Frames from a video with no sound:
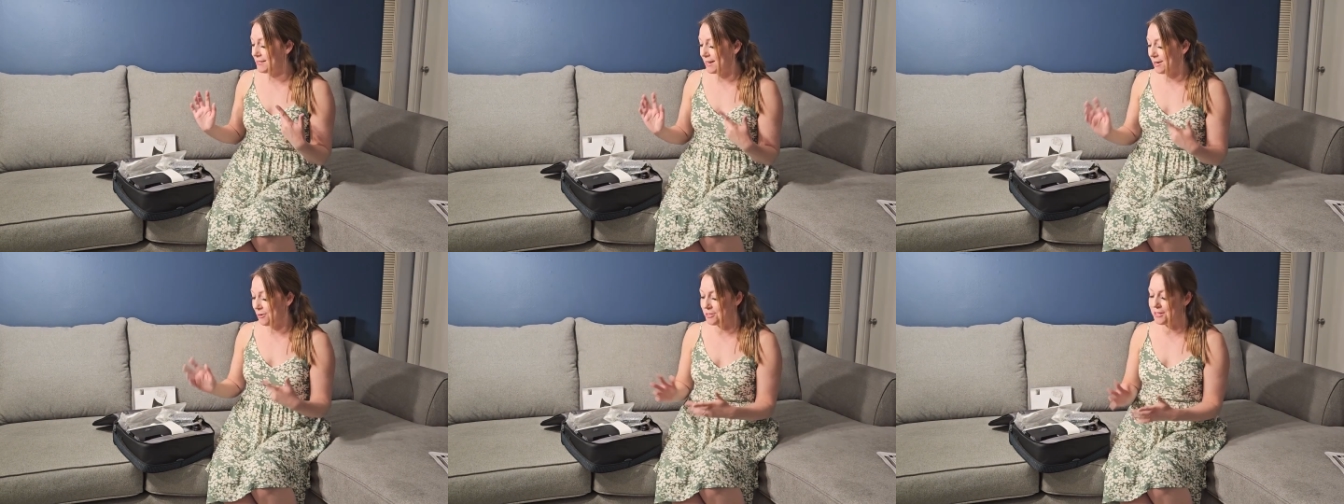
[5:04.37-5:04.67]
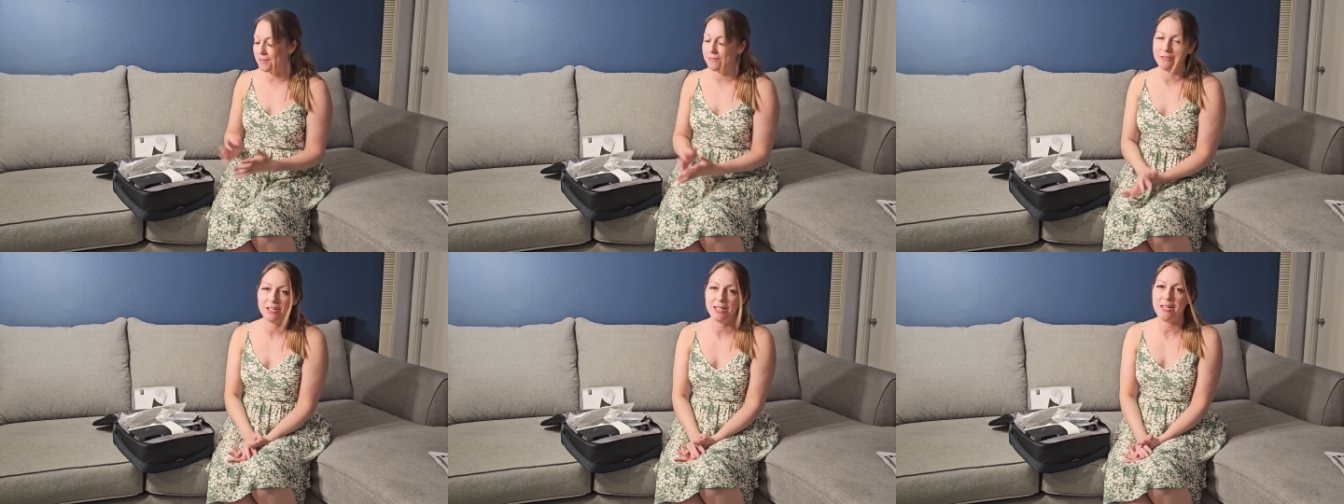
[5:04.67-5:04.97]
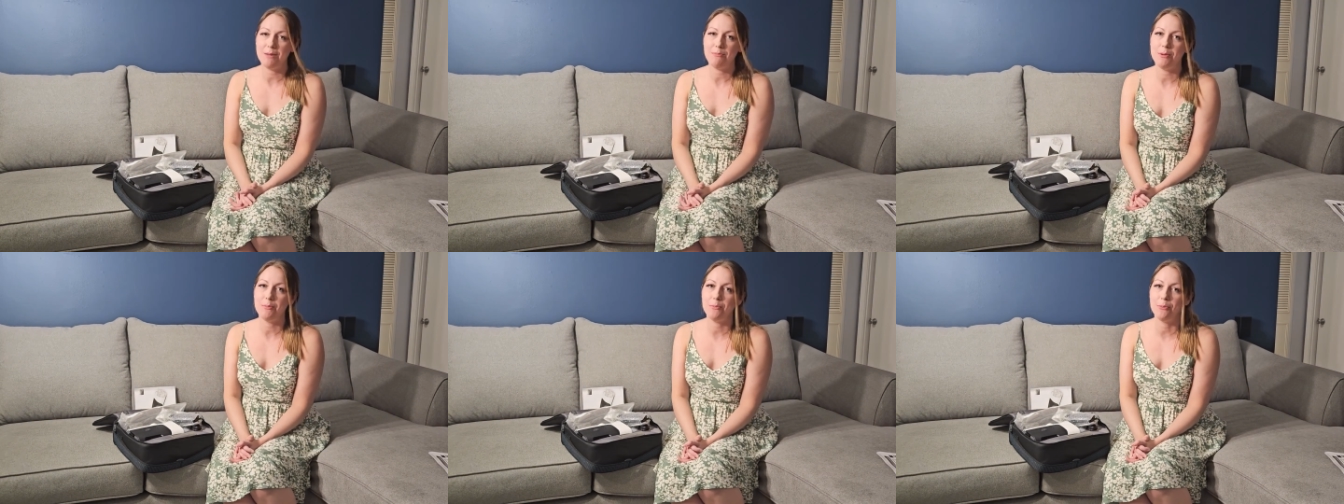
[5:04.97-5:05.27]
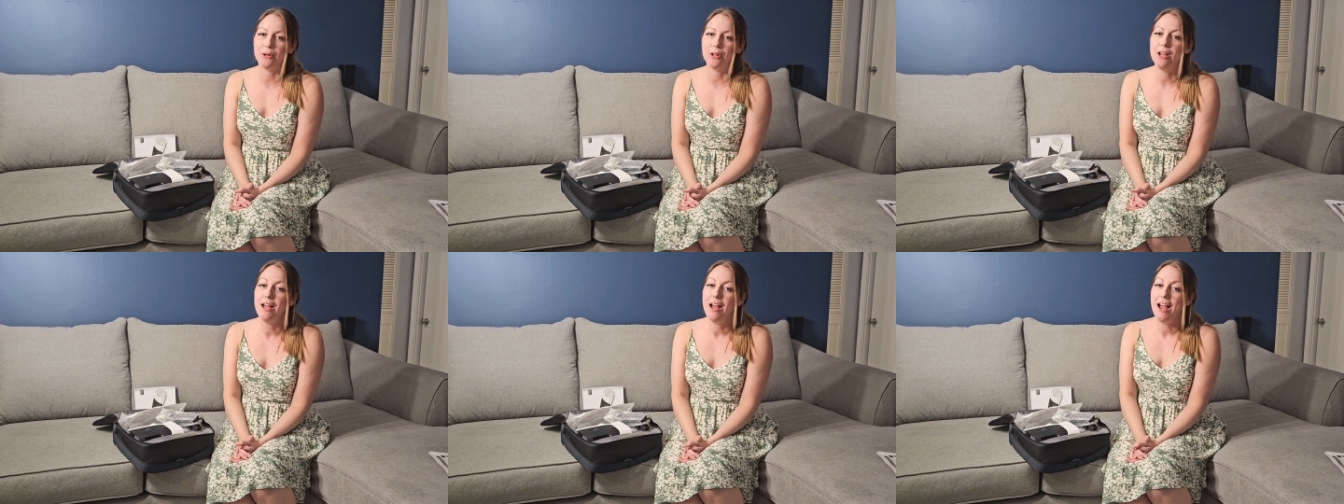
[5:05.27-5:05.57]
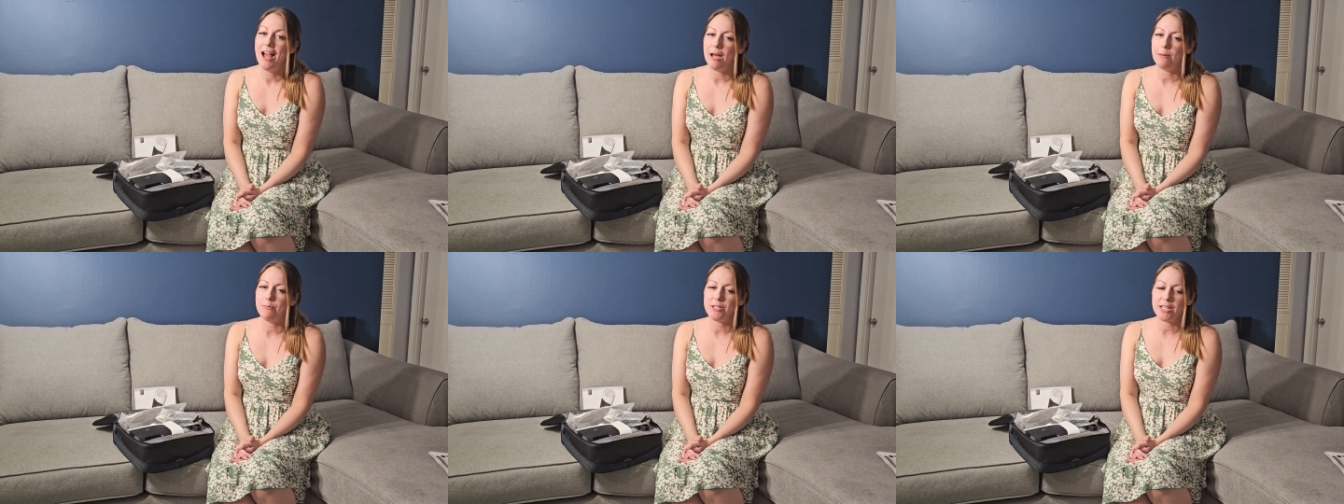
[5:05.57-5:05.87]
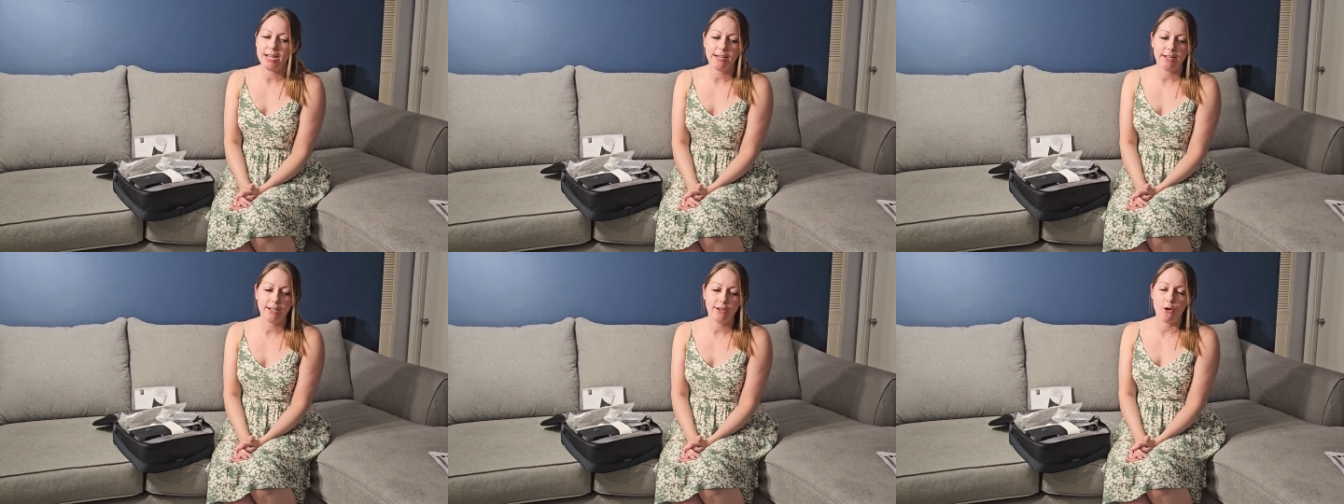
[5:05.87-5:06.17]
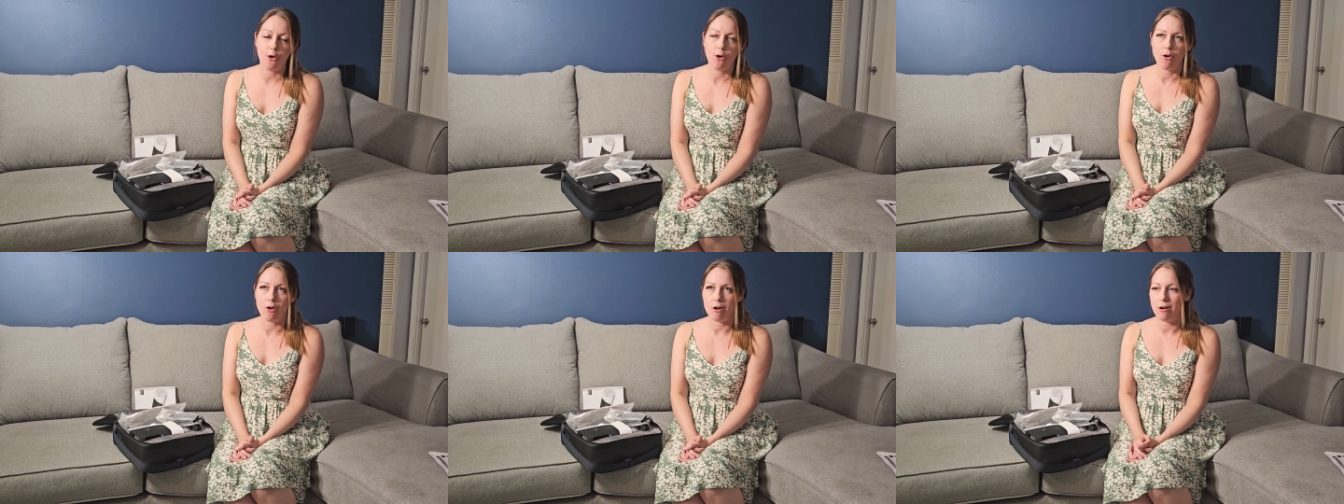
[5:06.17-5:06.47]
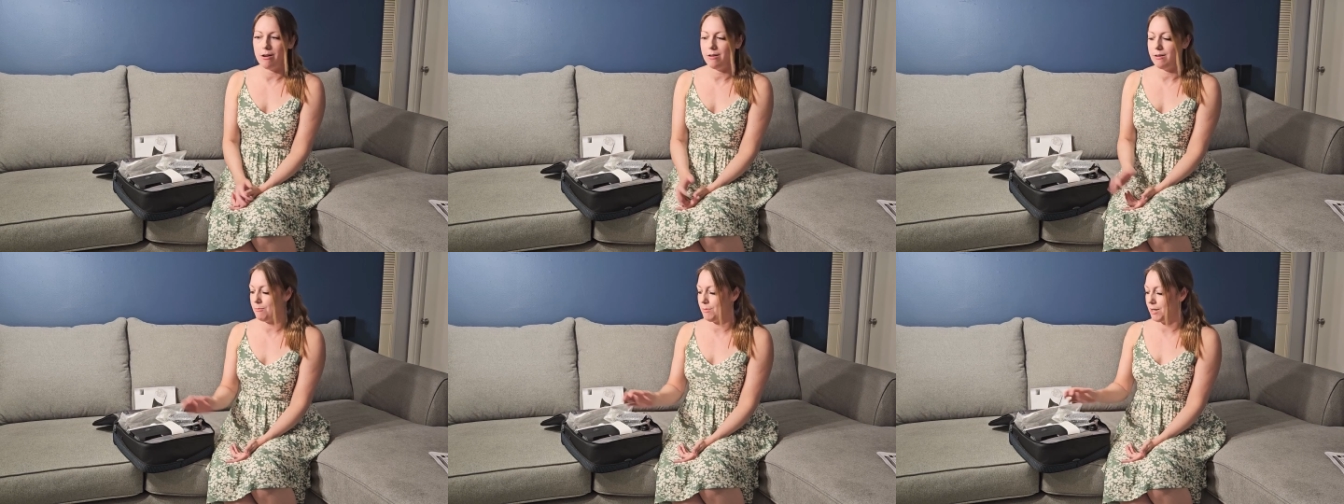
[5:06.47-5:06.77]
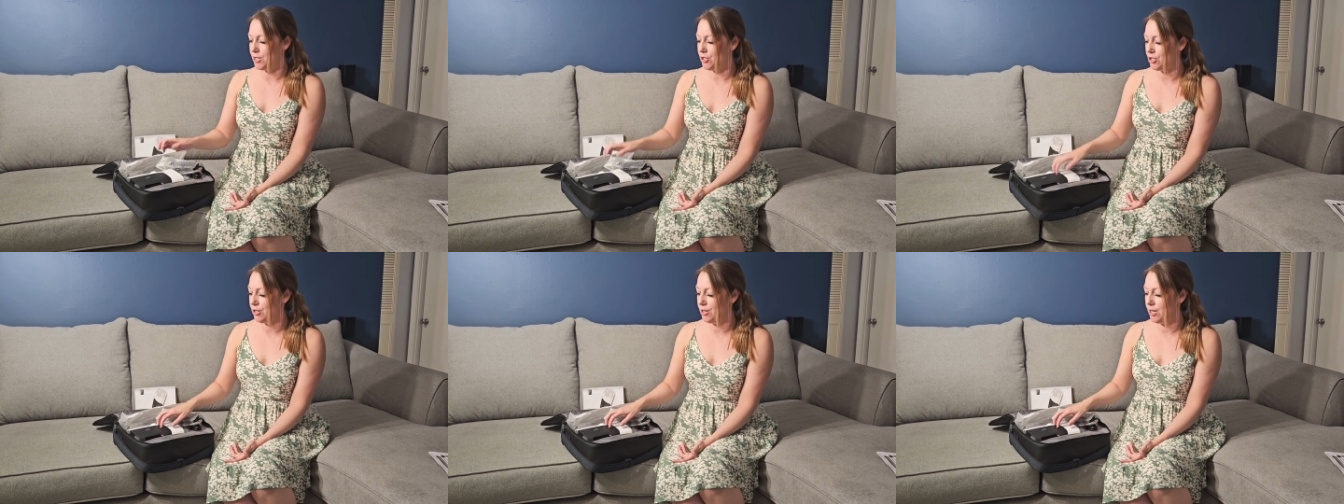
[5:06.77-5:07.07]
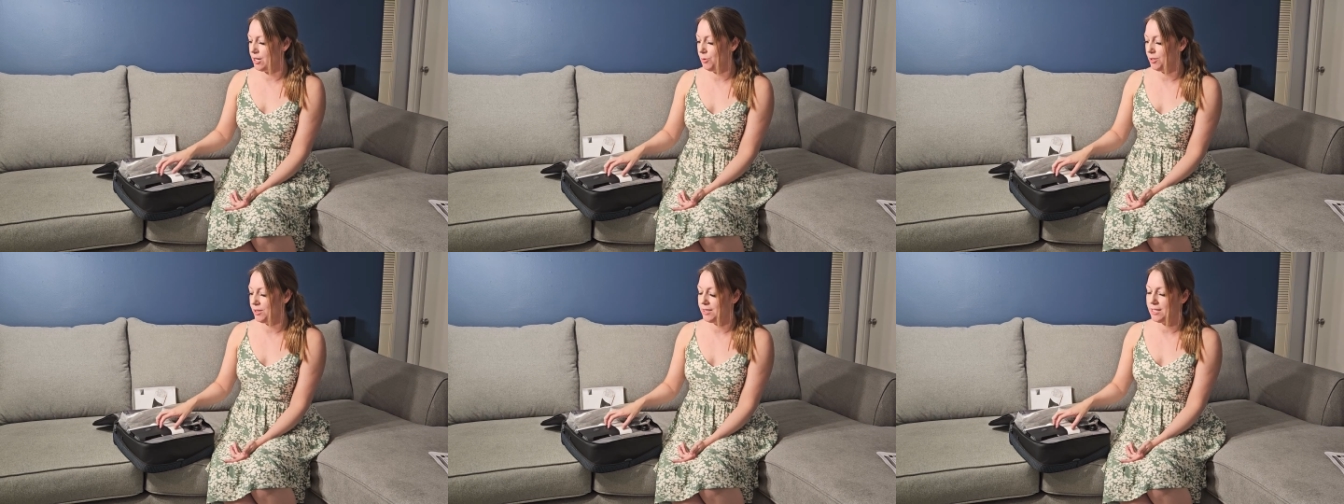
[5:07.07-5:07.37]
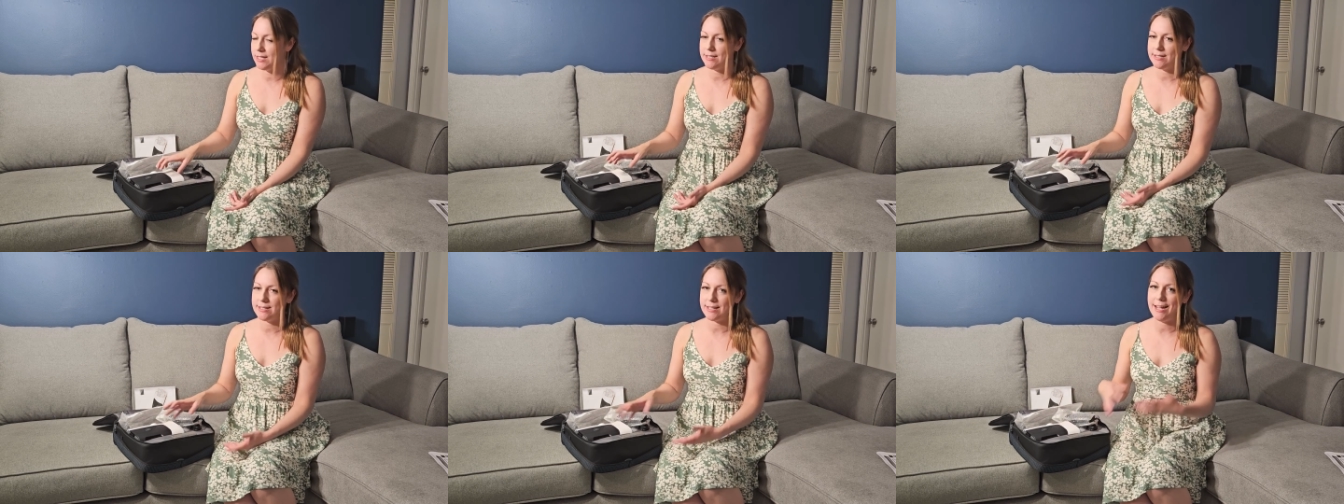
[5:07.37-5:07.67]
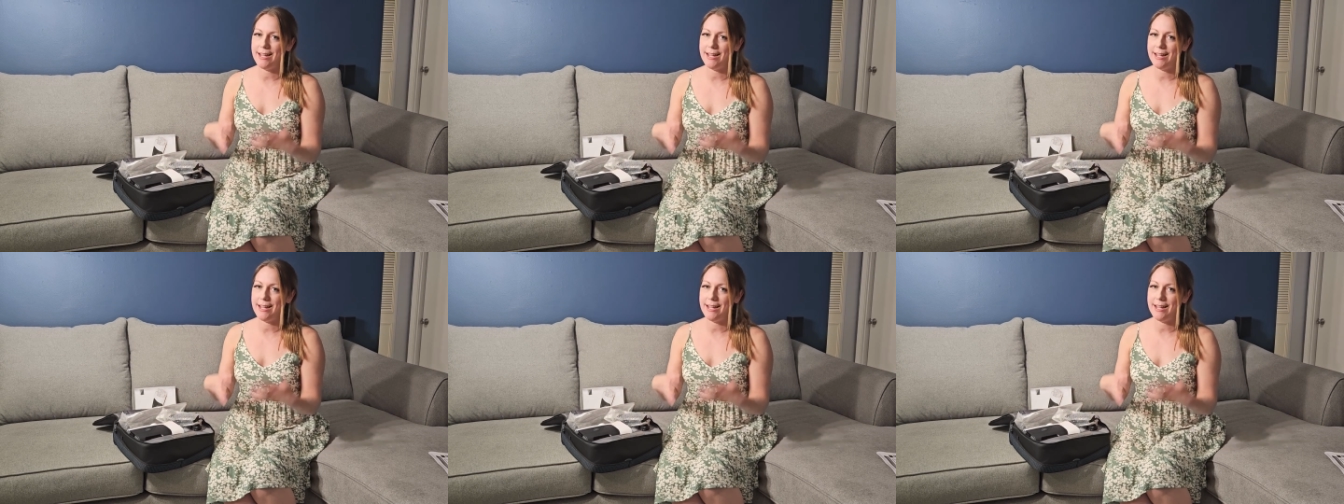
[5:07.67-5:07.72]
And I will definitely keep people updated on my journey with this